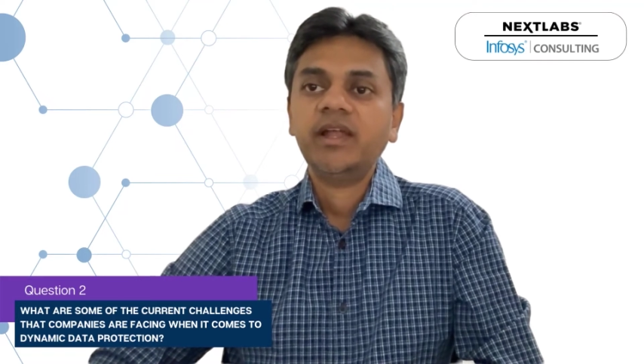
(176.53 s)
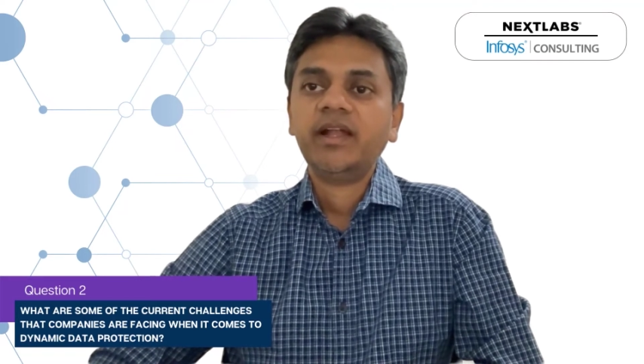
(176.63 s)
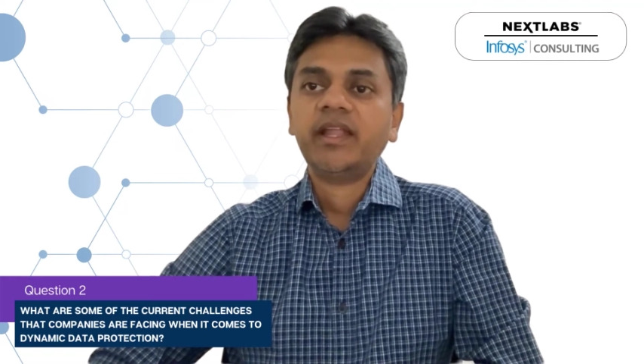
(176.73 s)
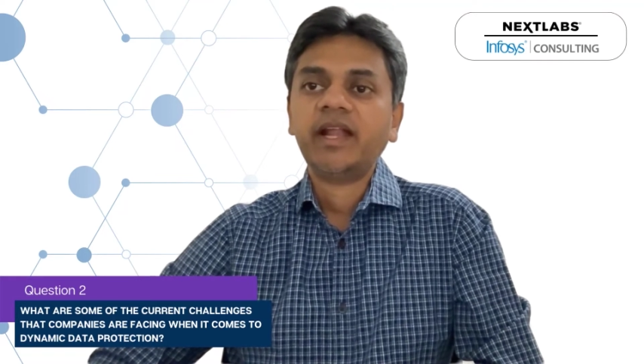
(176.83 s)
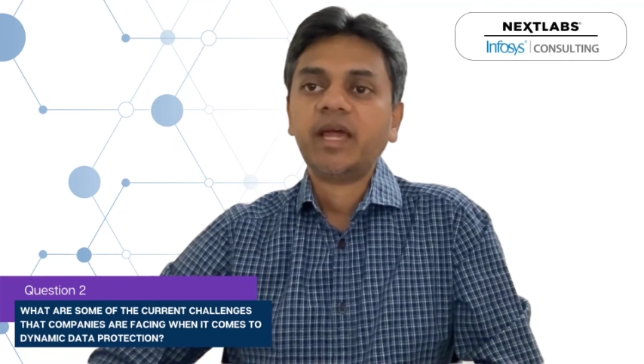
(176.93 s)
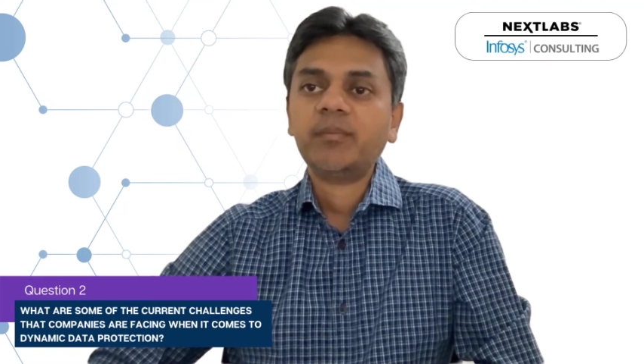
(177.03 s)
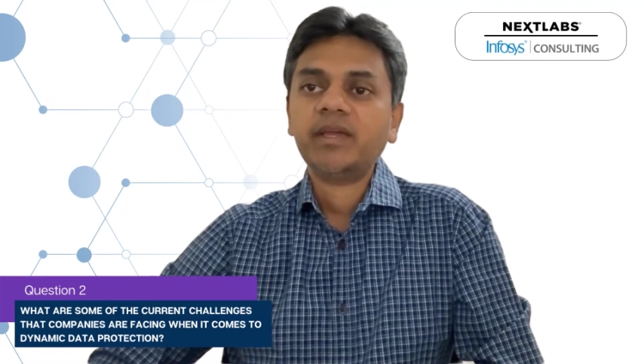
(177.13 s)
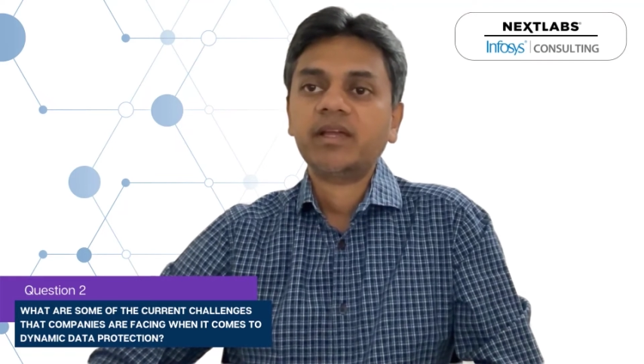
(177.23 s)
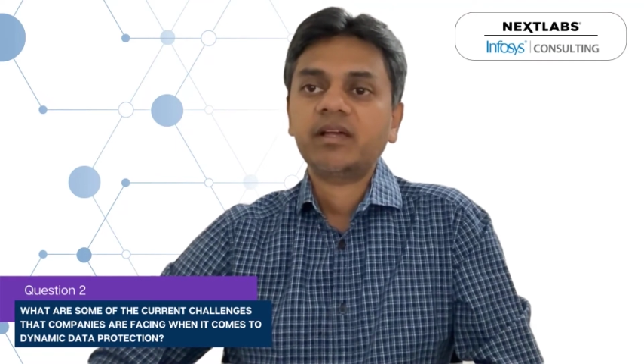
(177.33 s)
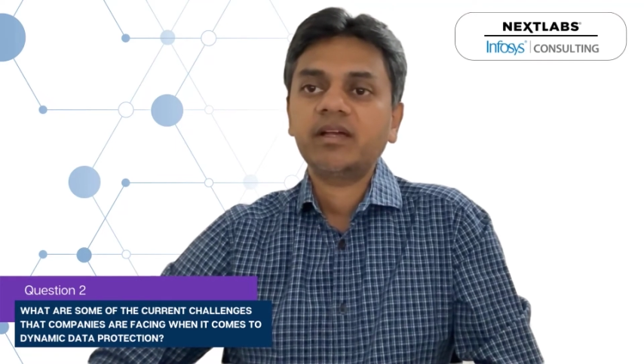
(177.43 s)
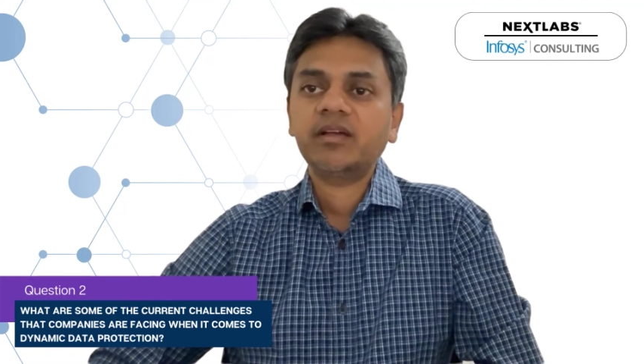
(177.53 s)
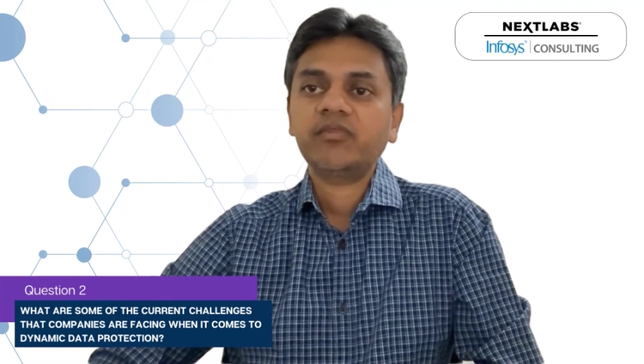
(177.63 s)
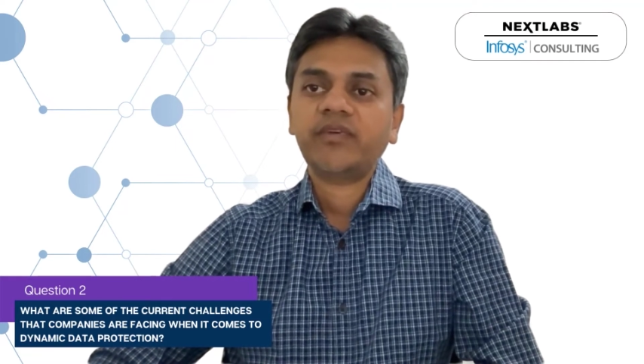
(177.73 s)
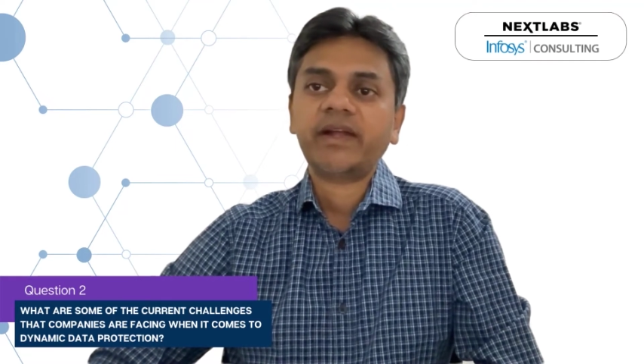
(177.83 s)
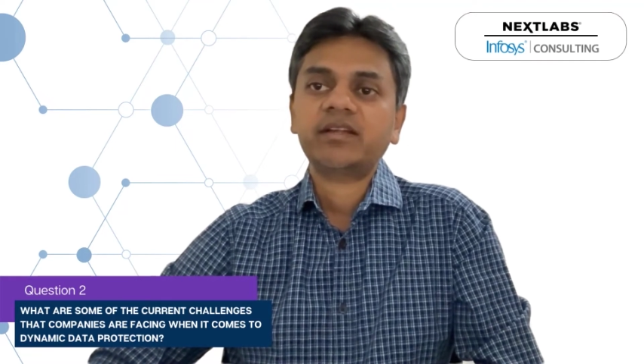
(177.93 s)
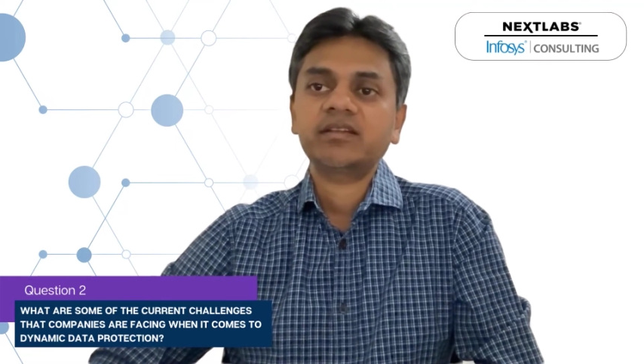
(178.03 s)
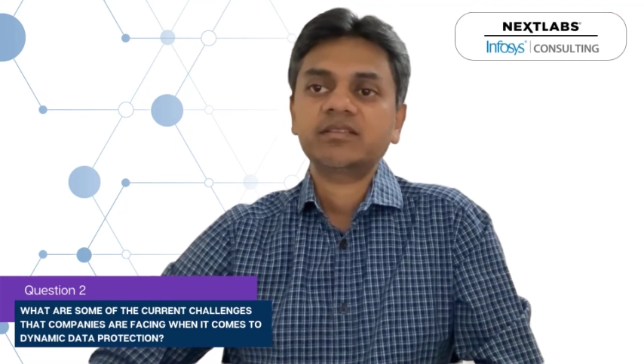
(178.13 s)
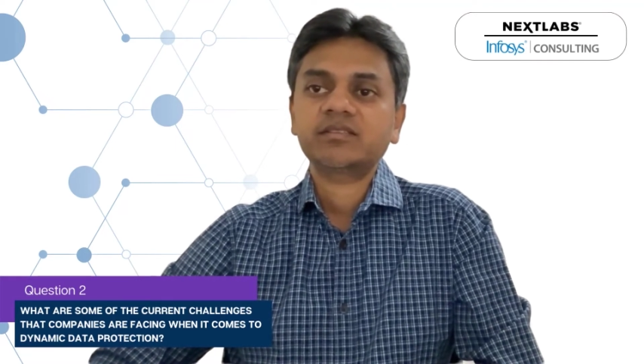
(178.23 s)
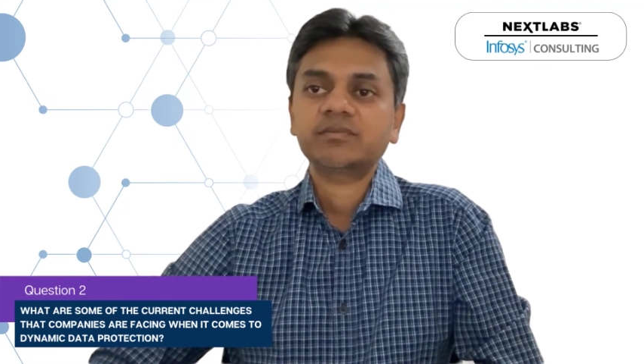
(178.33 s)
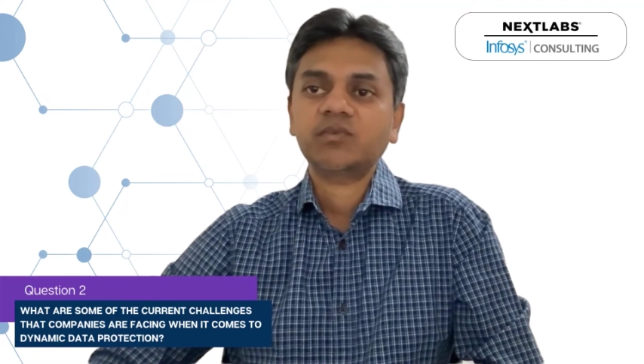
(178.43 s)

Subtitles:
dynamic factors